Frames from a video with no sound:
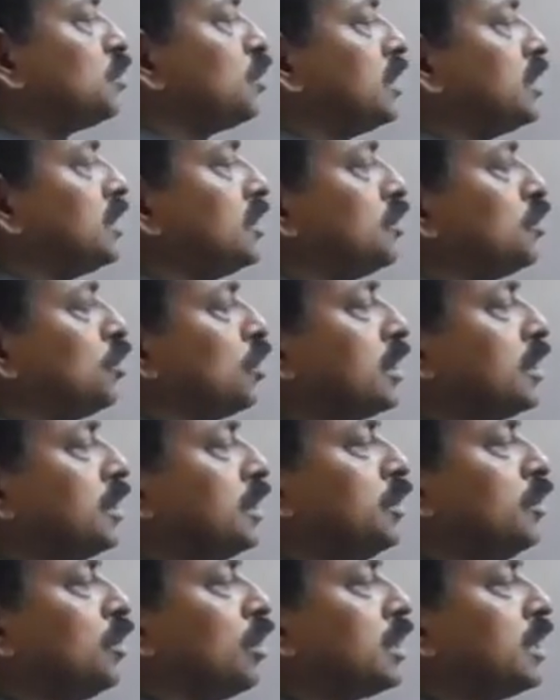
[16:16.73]
So it is
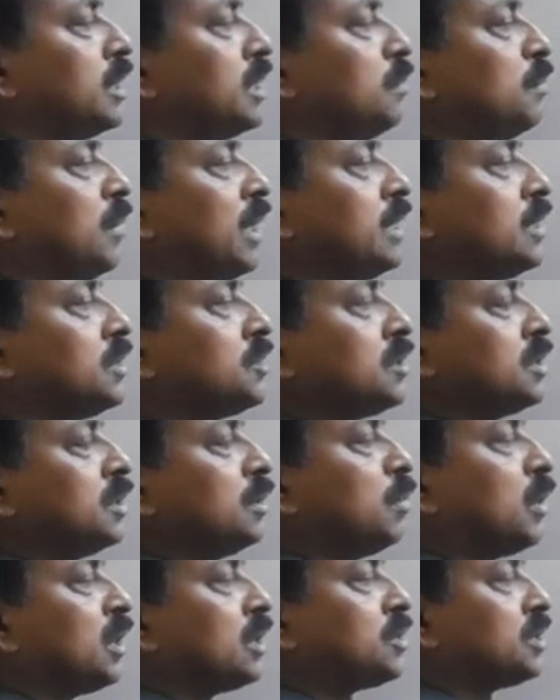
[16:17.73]
your E naught D
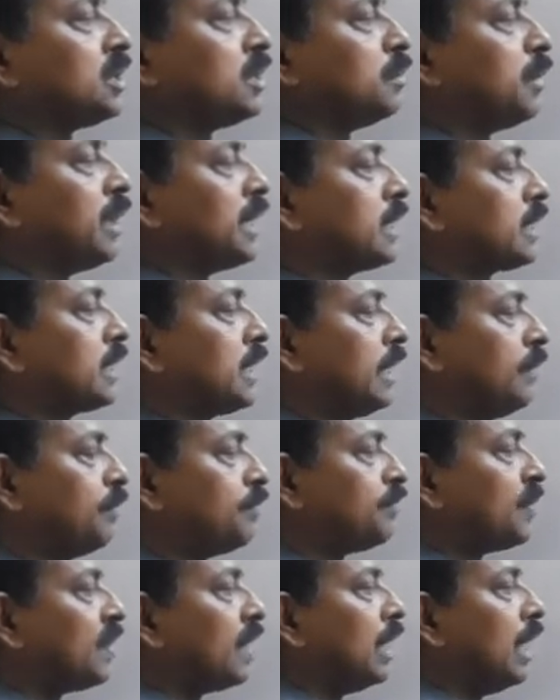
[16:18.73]
minus T plus T by
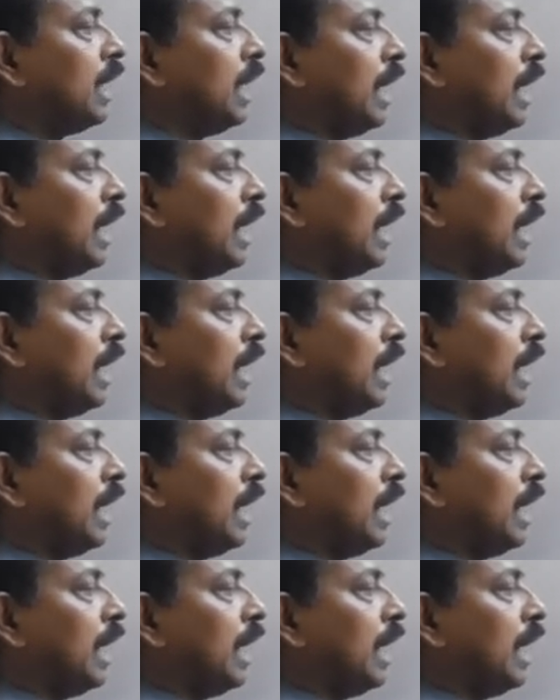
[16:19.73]
K.